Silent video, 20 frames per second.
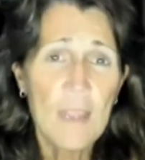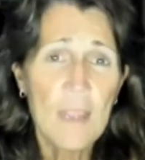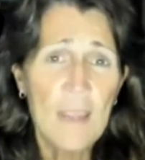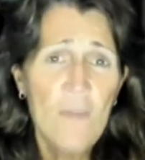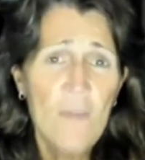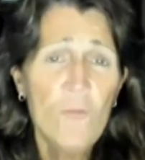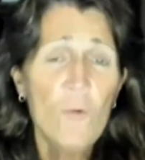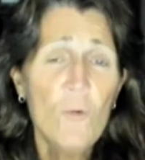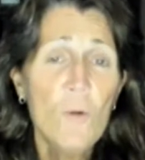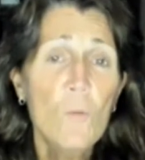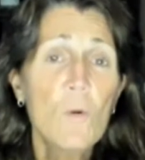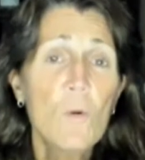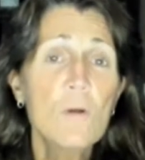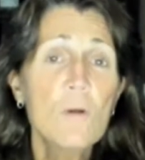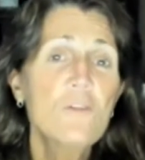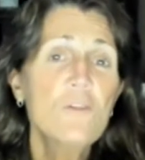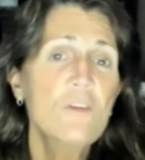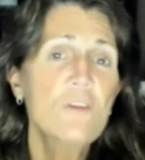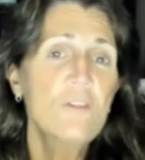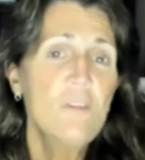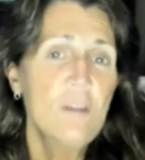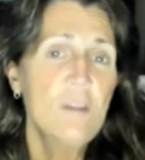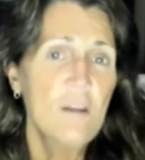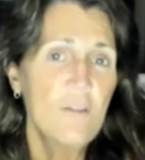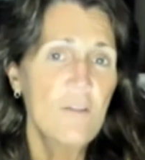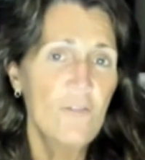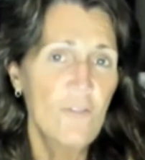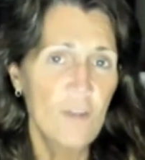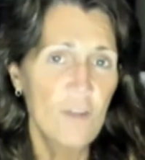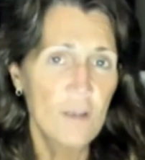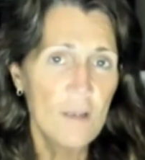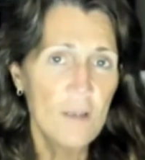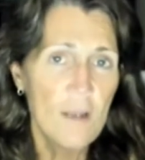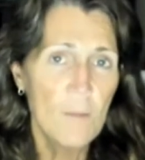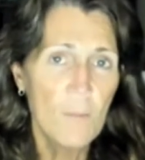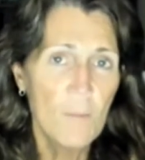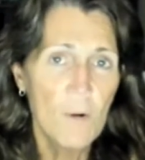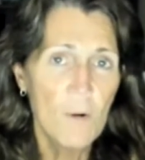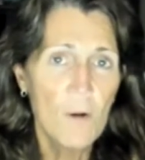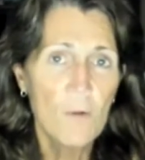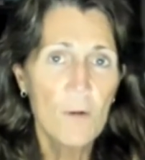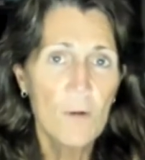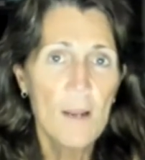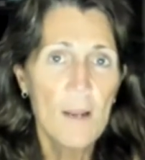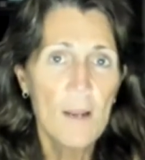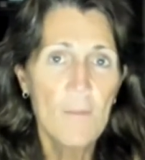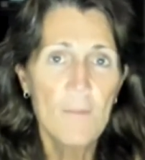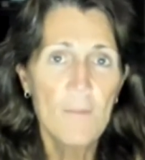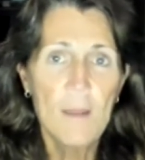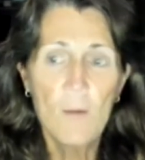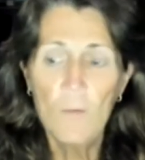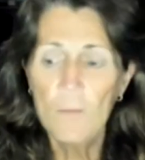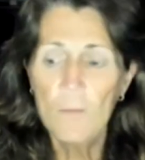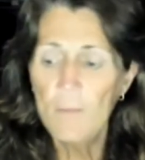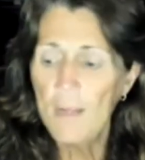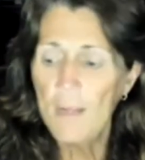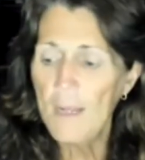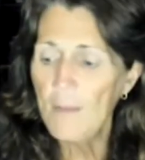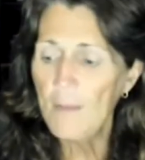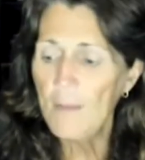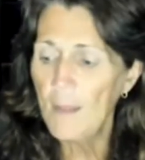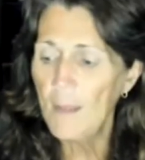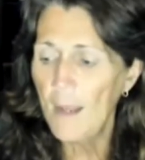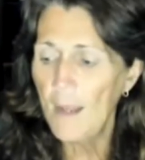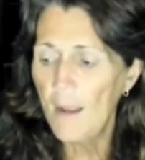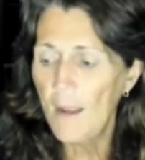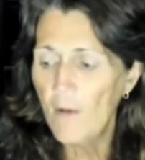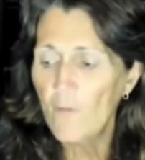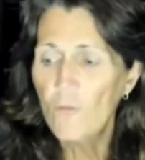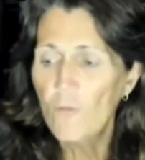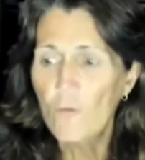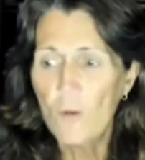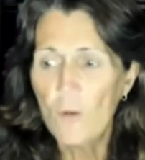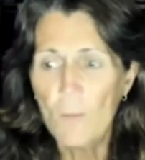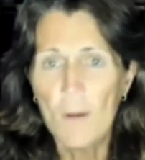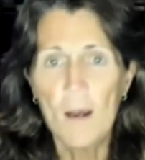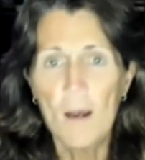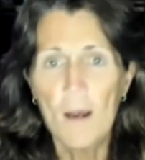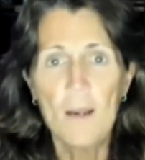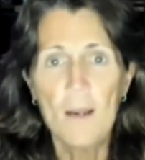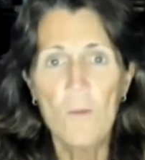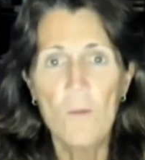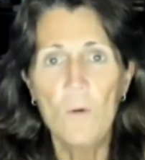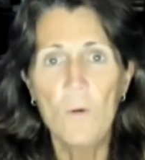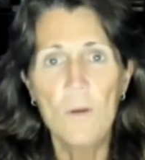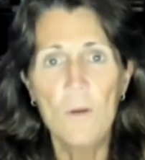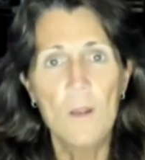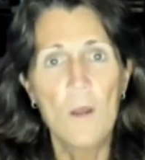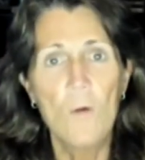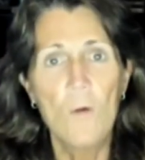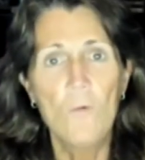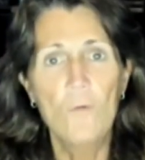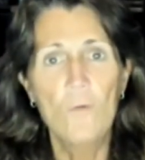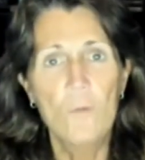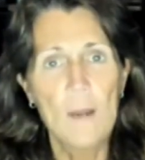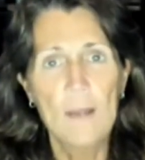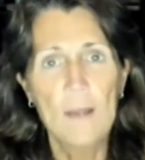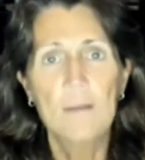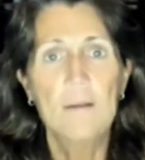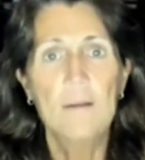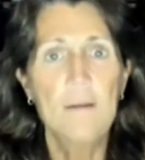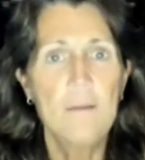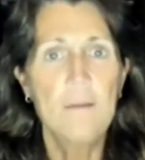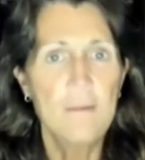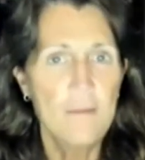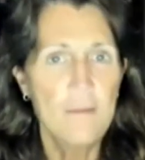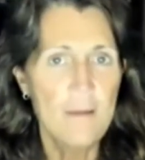if we were just an affiliate program, that would mean that everybody would go directly to